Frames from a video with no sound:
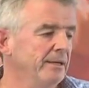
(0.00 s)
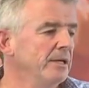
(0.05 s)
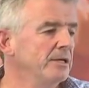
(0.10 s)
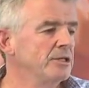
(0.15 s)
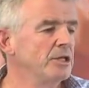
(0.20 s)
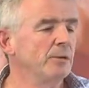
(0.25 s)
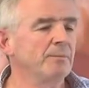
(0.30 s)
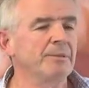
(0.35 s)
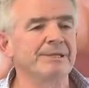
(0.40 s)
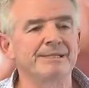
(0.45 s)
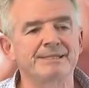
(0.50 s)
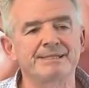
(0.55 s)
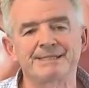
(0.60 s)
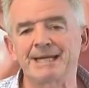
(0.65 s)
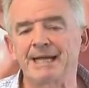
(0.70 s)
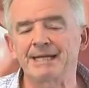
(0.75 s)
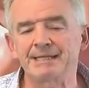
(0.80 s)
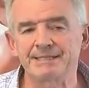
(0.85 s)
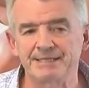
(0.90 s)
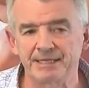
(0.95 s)
Dublin
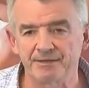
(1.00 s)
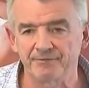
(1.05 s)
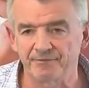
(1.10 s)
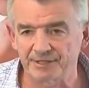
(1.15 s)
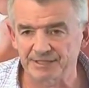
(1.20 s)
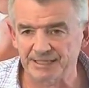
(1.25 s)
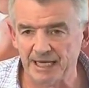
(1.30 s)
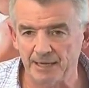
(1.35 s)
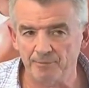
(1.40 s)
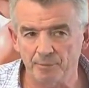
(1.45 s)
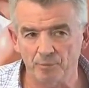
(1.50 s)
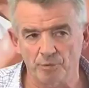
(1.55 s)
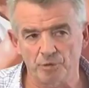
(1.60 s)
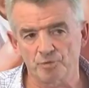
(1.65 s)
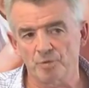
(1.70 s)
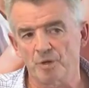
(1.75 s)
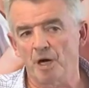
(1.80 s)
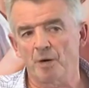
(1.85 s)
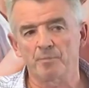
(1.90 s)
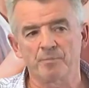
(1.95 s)
Stansted, for example, which
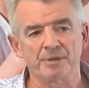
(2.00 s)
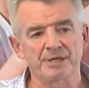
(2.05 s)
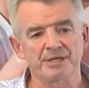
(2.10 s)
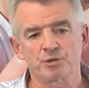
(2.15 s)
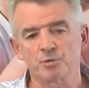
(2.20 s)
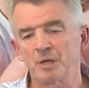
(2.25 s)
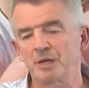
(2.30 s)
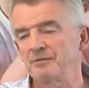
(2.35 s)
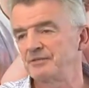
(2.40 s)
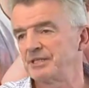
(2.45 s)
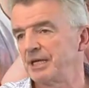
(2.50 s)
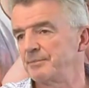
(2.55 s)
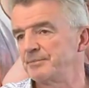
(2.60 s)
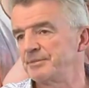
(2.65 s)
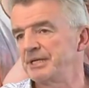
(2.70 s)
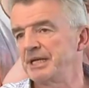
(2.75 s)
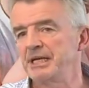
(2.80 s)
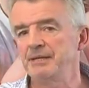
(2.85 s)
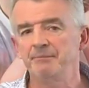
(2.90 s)
we operate 12 times daily,